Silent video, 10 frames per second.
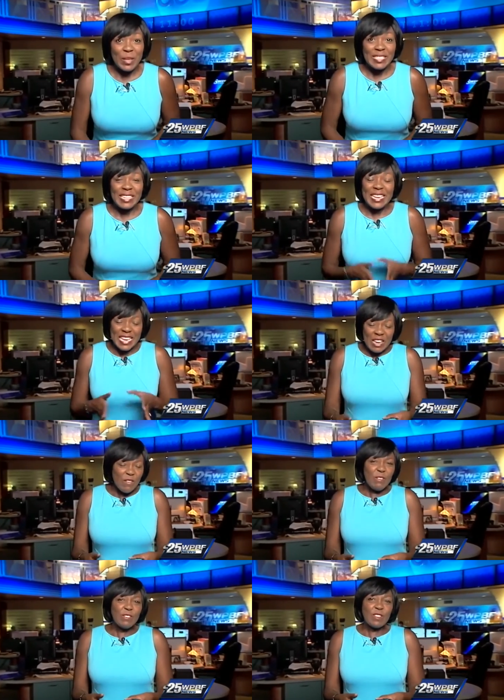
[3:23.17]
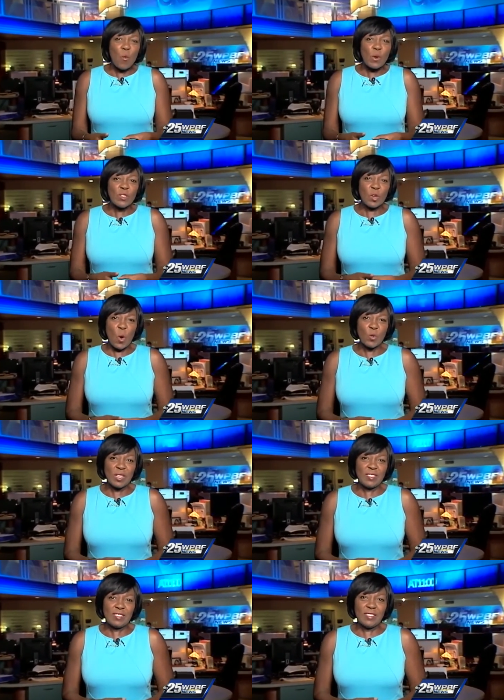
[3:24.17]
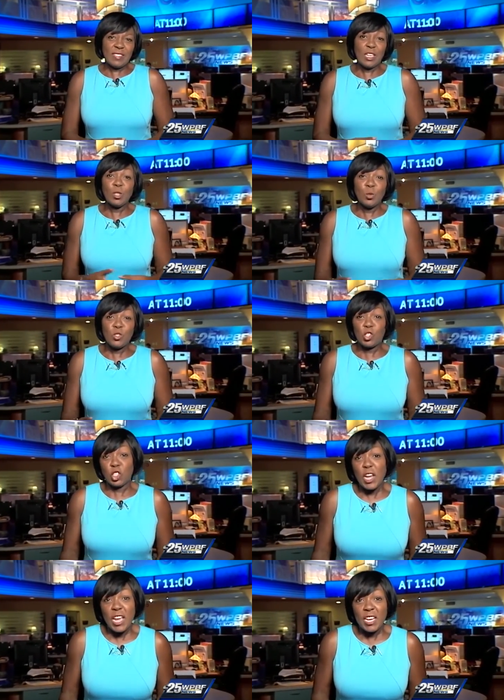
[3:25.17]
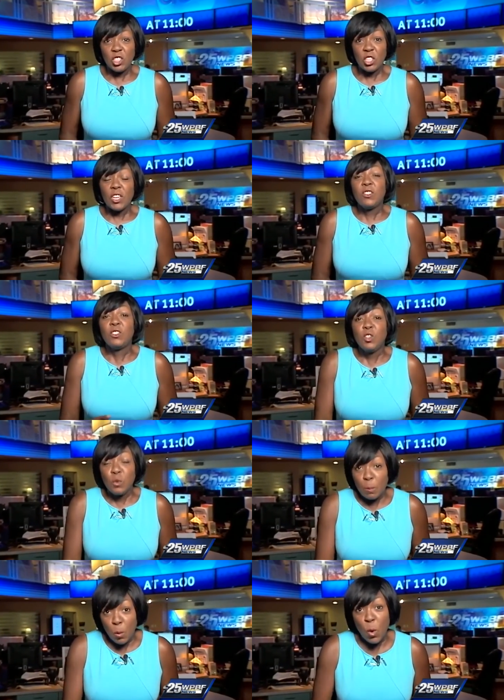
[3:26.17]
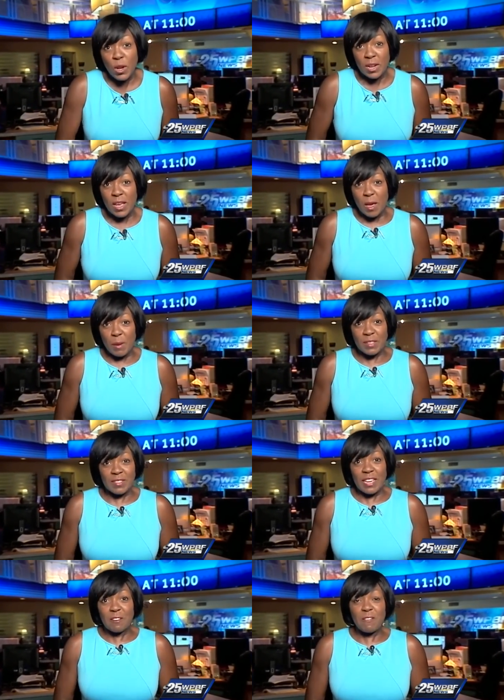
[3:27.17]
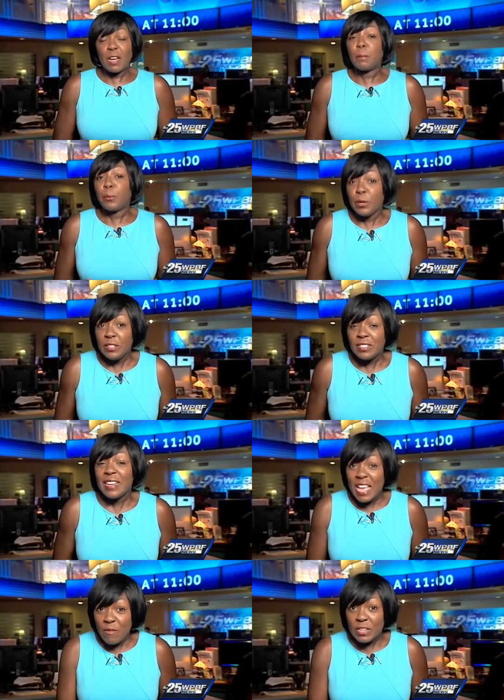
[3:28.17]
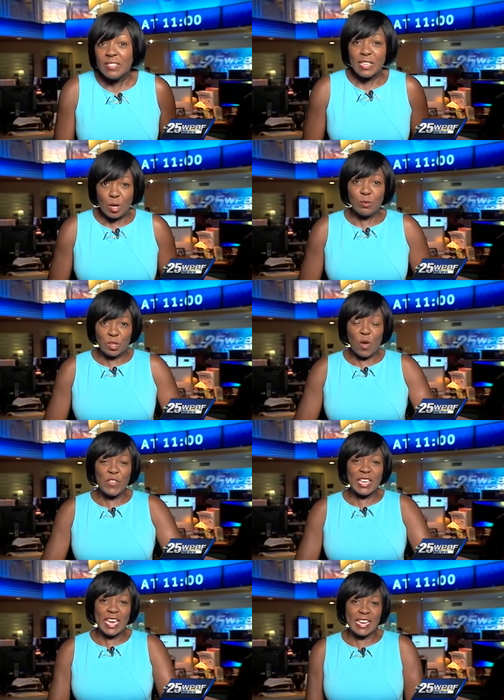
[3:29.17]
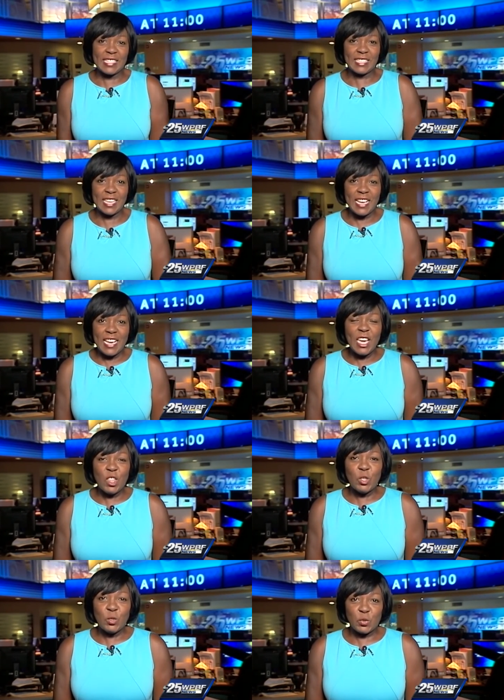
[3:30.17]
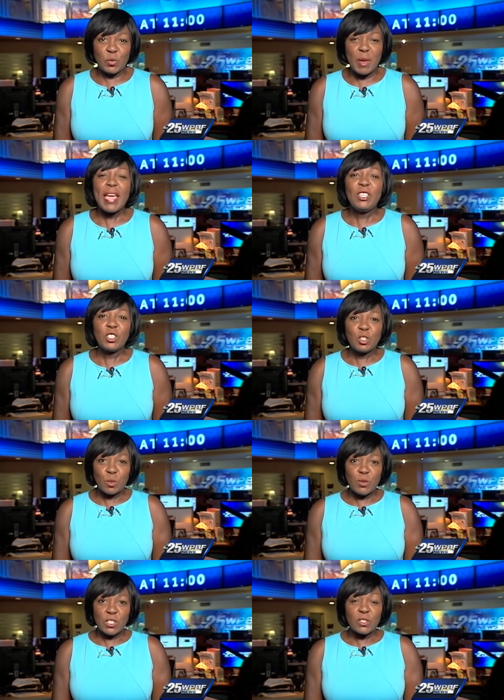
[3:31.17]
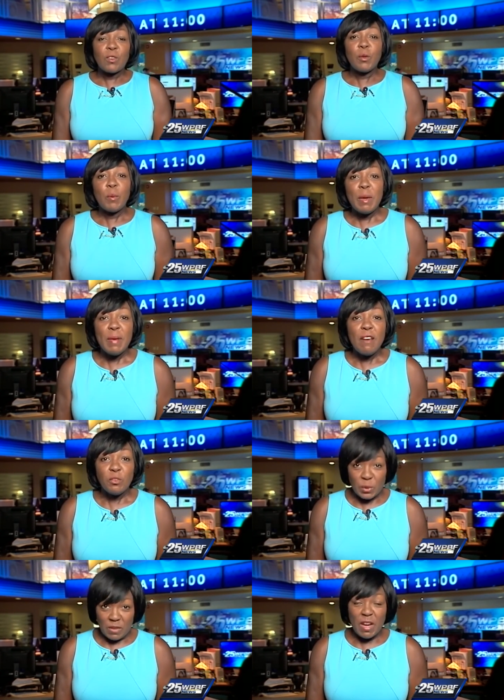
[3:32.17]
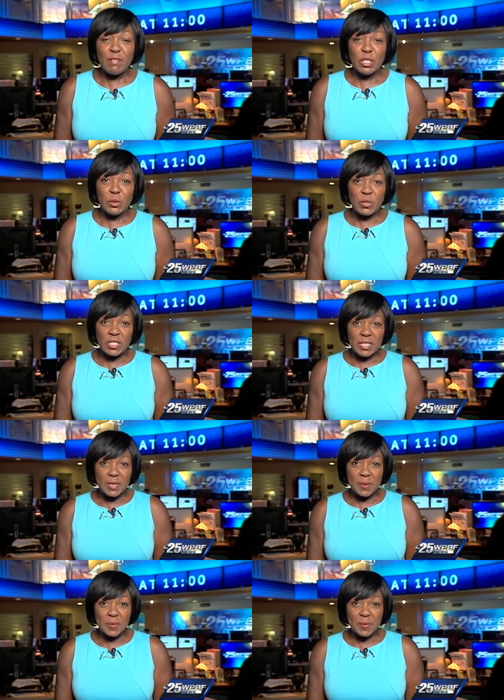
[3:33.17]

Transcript: They say even if someone is only stealing loose change, still report it because they can find prints and evidence to help solve the case. In the newsroom, Angela Rozier, WPBF 25 News.